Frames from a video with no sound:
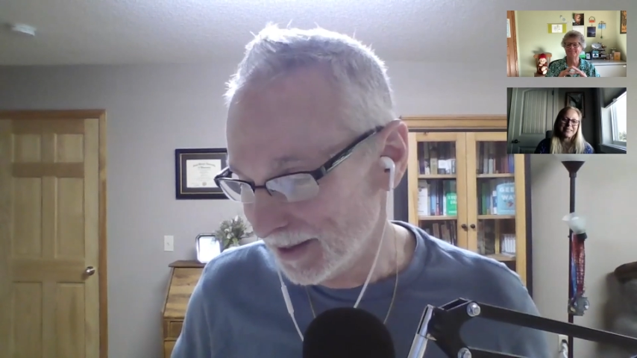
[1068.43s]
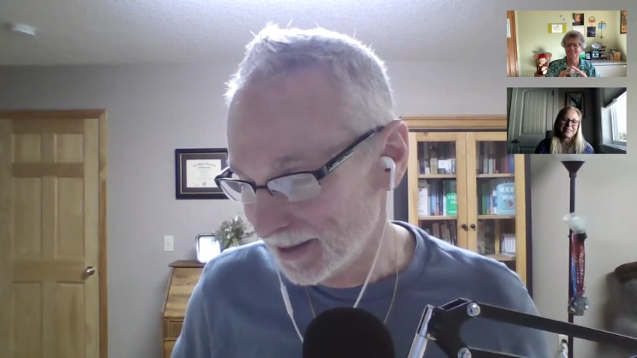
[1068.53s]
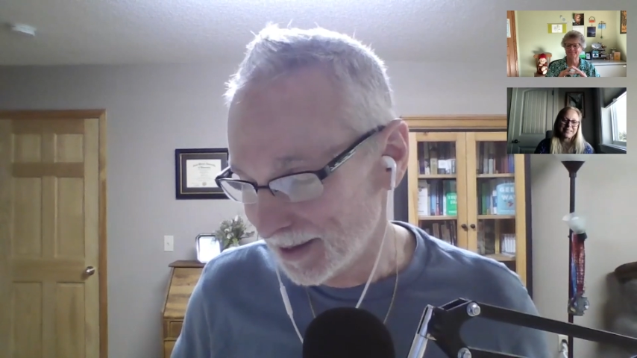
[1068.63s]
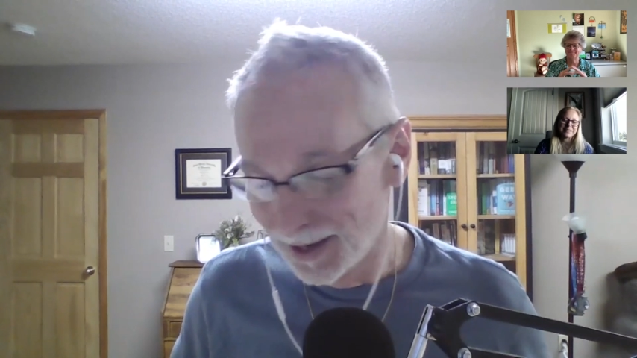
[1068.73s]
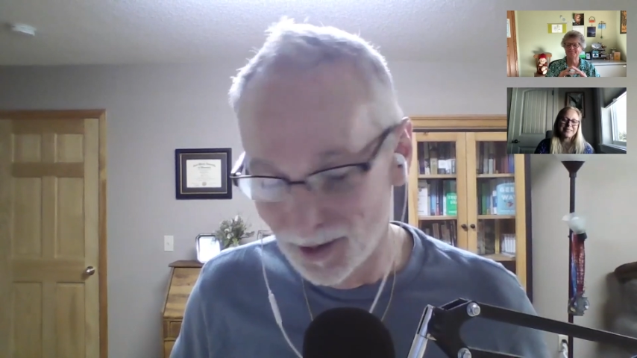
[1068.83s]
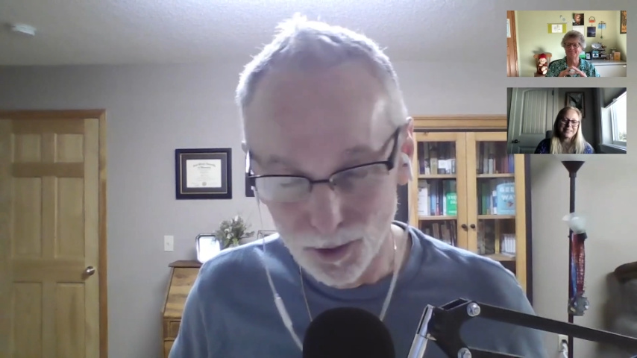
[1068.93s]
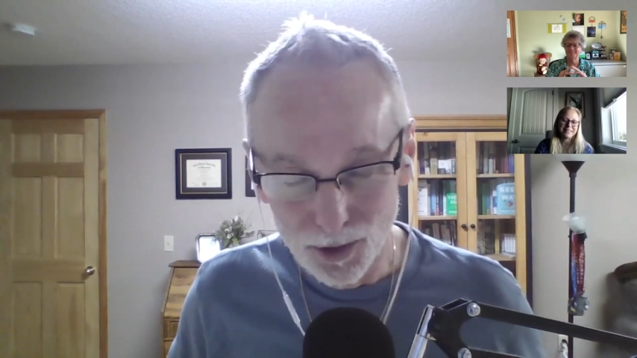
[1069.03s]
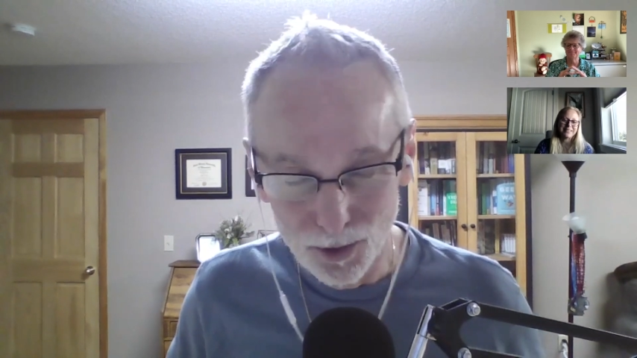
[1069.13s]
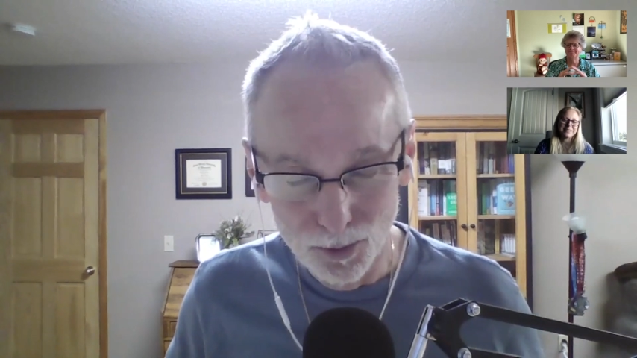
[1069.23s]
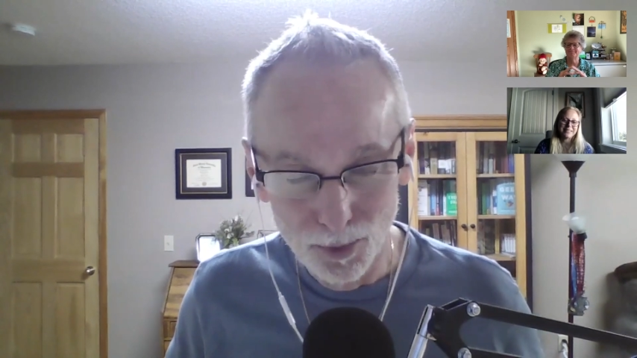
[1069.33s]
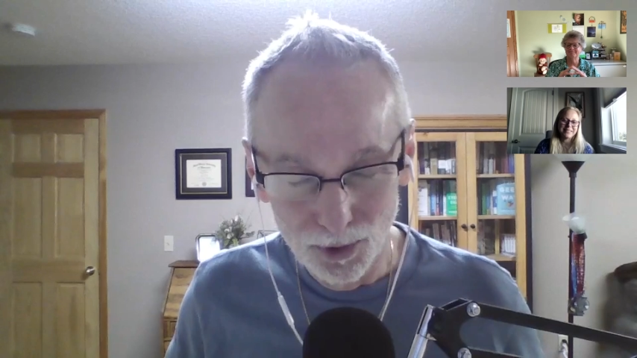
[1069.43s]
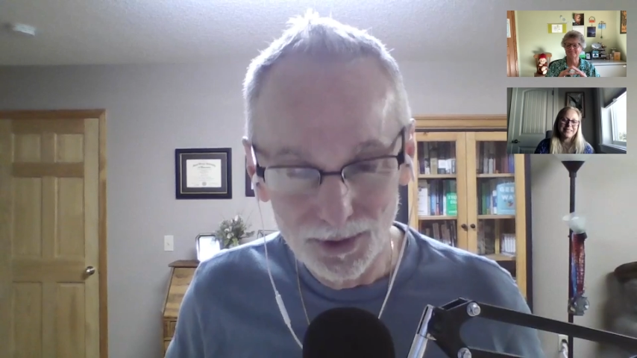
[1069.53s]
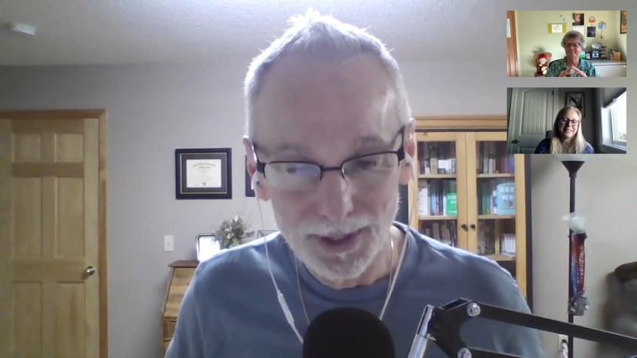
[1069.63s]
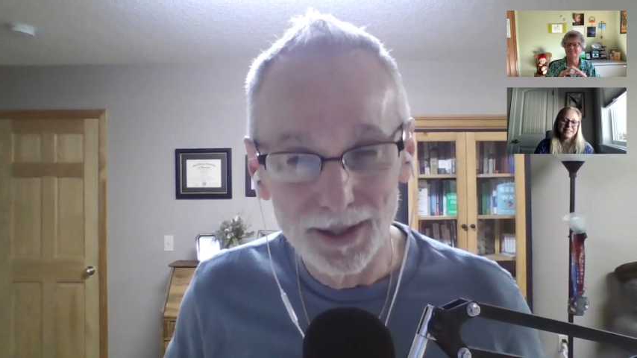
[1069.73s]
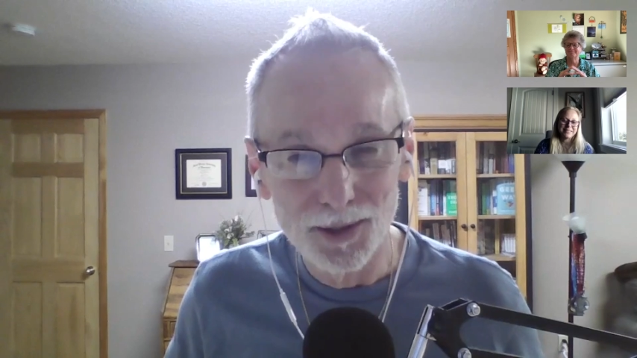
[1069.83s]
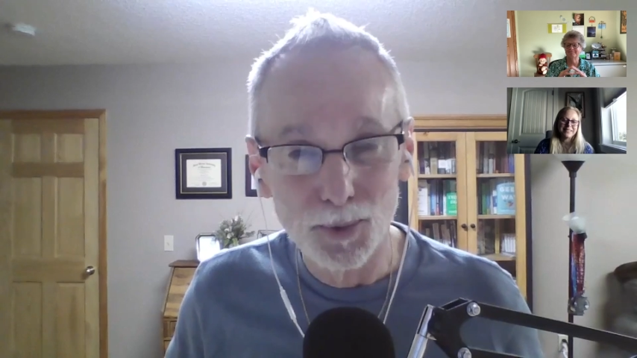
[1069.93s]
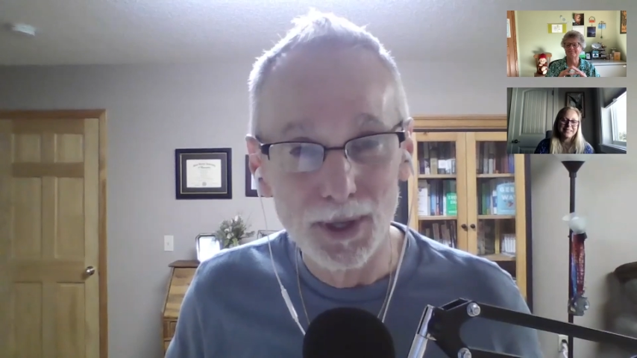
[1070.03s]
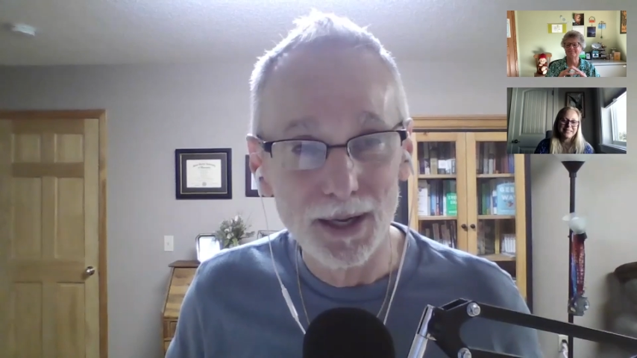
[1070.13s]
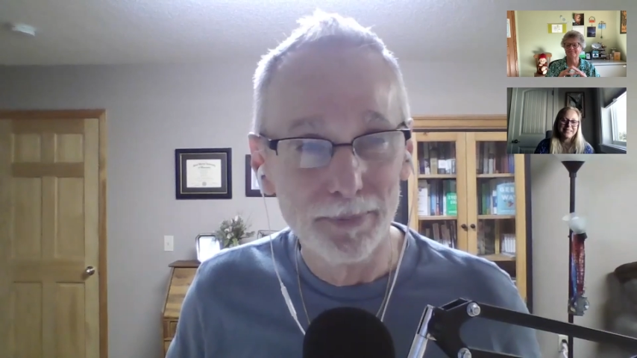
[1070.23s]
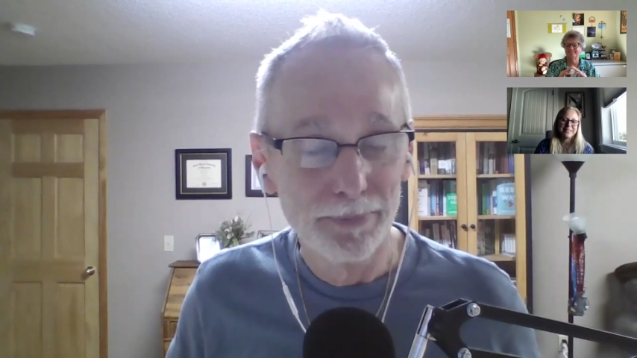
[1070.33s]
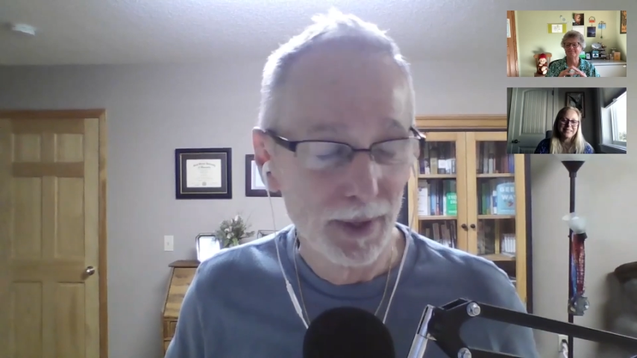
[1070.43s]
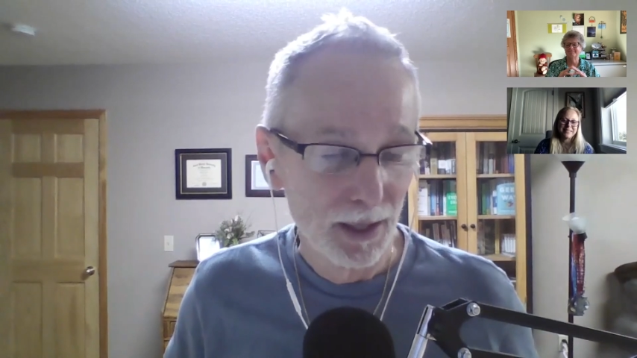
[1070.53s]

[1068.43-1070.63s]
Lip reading: as I know you both did as well.